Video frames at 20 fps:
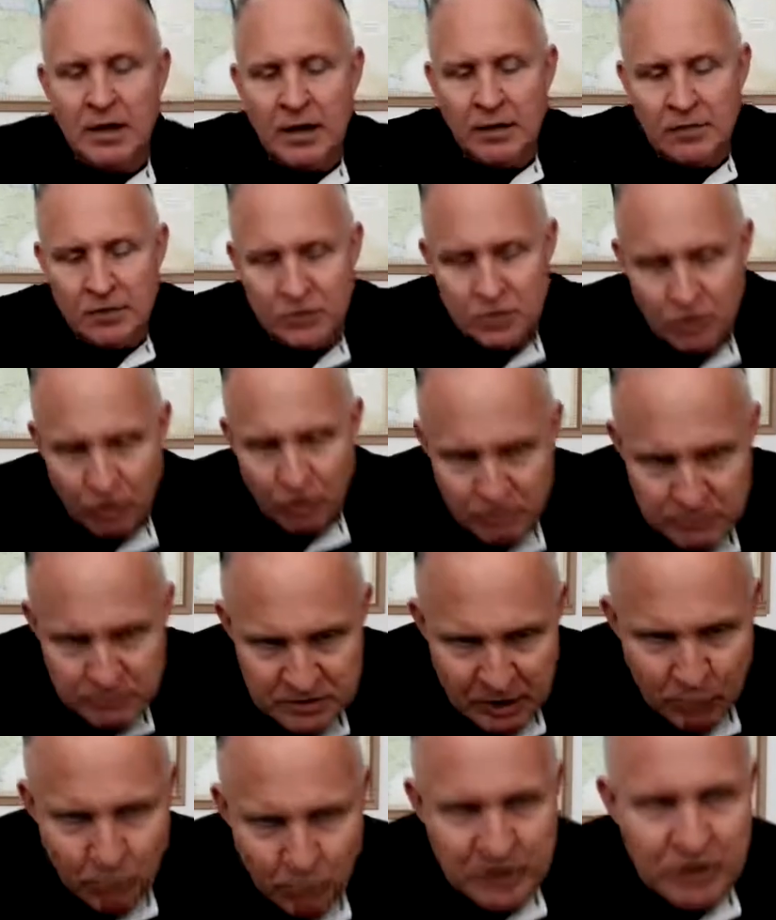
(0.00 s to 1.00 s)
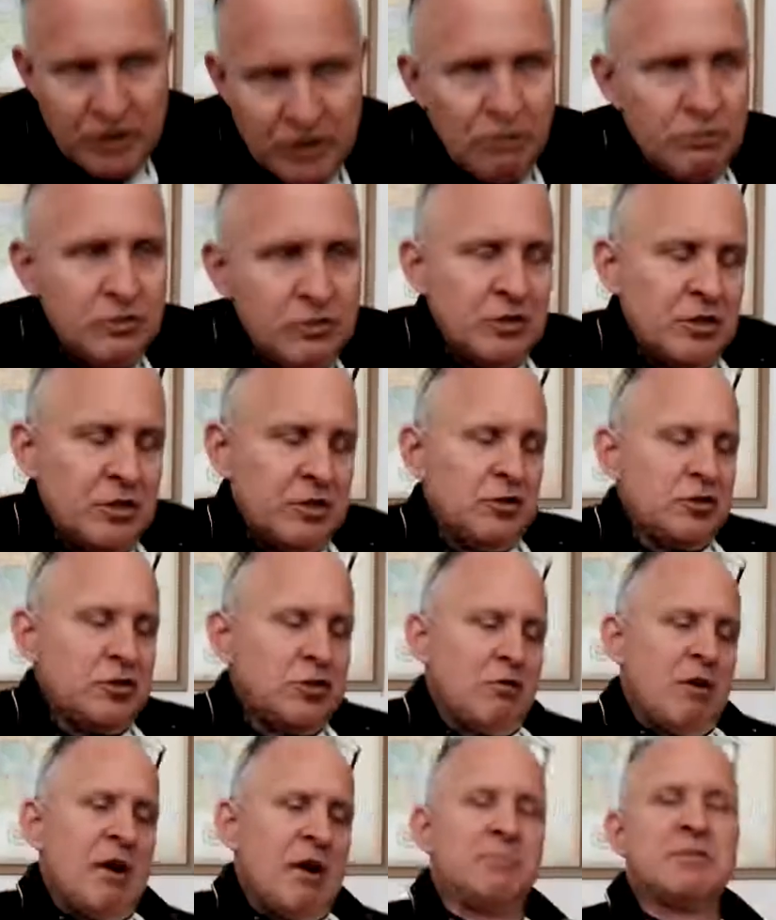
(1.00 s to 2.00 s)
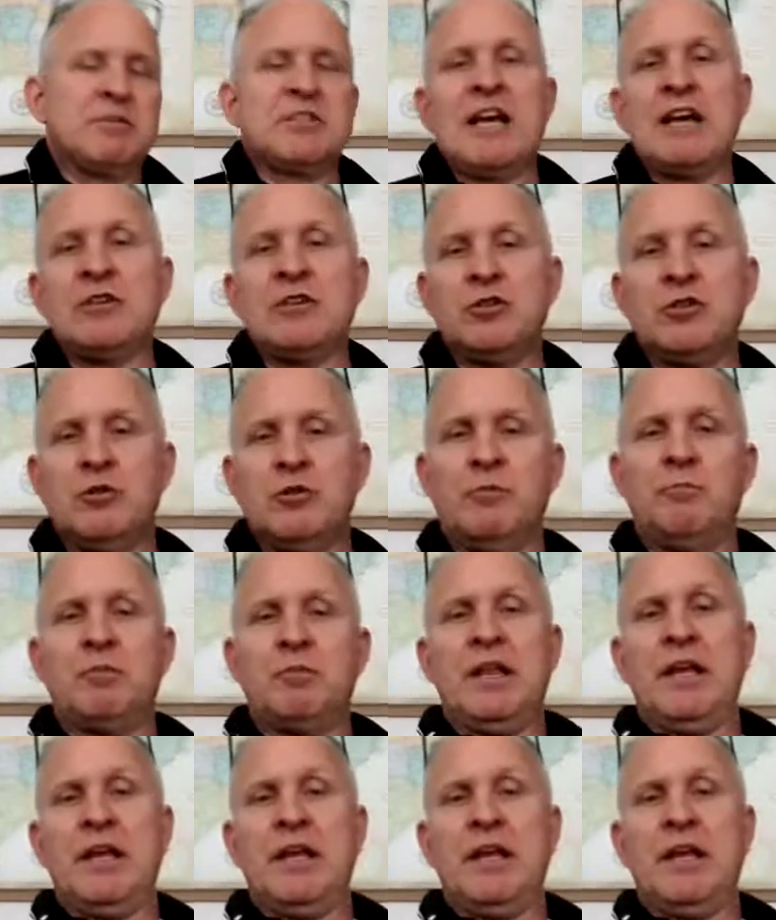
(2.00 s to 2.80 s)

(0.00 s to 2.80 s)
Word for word: Uh, the terms that we use to describe sagittal